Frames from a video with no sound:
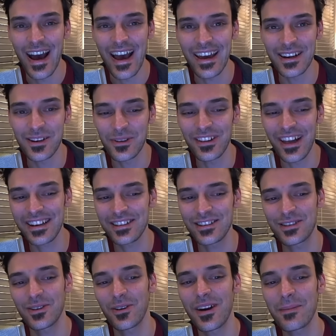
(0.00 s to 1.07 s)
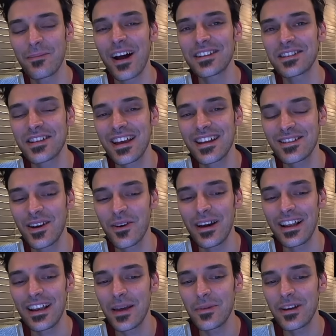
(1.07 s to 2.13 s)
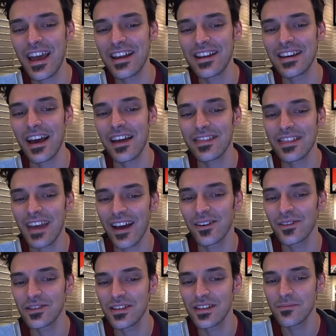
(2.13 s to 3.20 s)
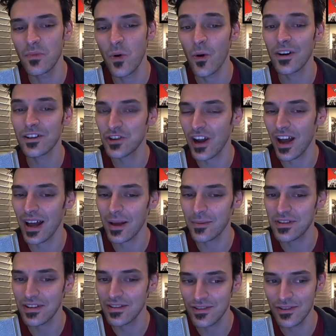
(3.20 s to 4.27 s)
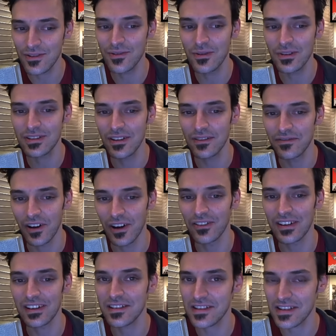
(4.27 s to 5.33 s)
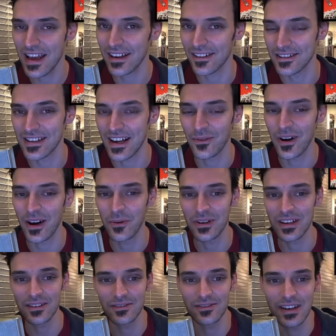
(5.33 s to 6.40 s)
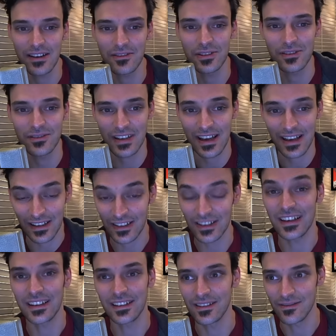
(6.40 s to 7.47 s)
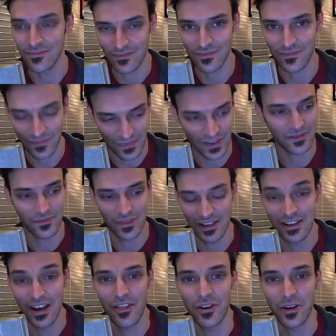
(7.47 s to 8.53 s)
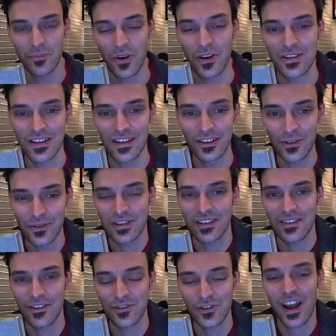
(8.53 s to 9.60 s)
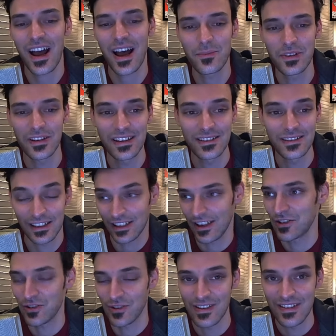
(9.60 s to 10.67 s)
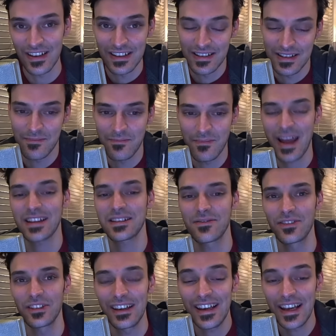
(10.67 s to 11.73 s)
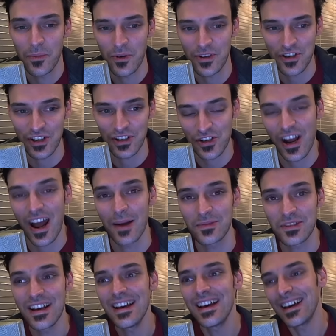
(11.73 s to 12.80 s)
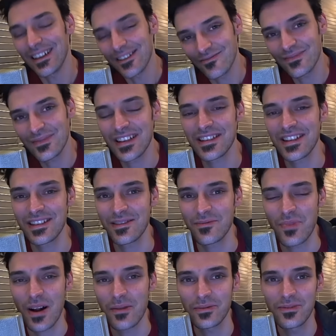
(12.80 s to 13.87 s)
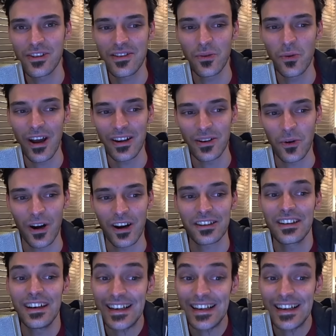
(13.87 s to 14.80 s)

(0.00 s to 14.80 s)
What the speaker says: In a related story, Monsanto eliminating 1,000 more jobs due to falling sales. Now, while we'll never take glee in another person losing their job in a country that is massively hemorrhaging jobs, this isn't probably the way to work.